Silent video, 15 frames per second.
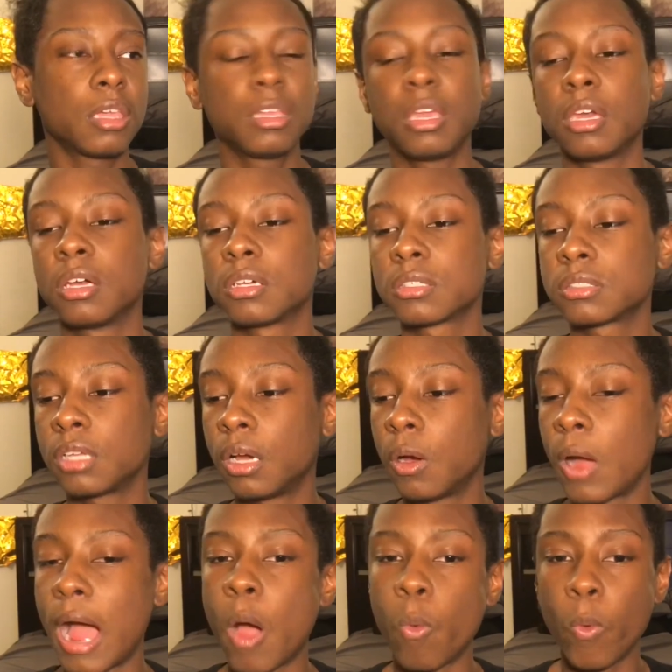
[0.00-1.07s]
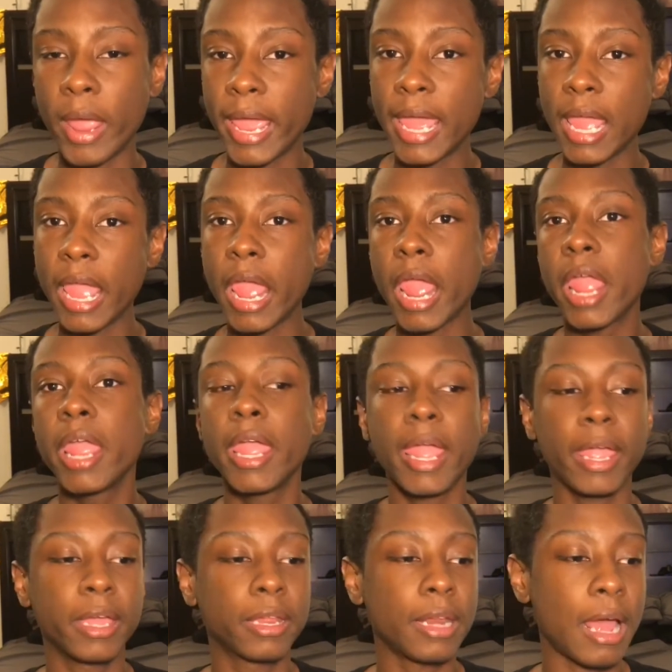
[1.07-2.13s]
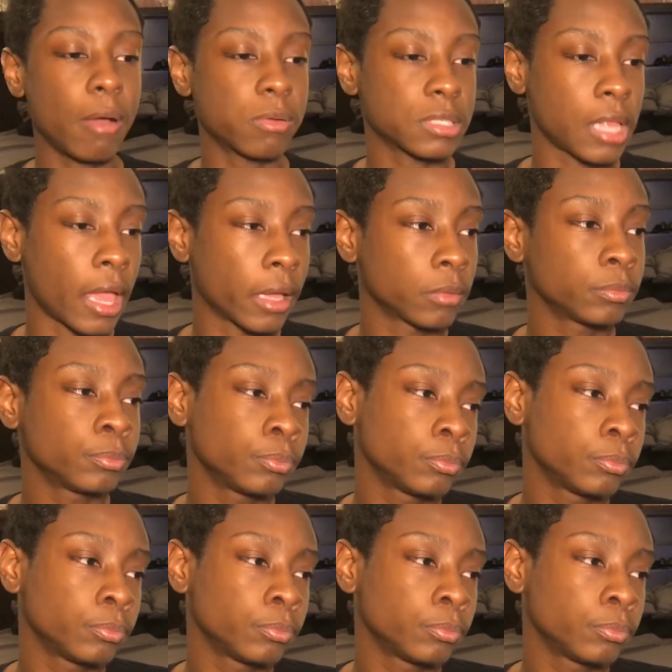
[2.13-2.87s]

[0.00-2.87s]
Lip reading: Yeah, so I went, and I was like,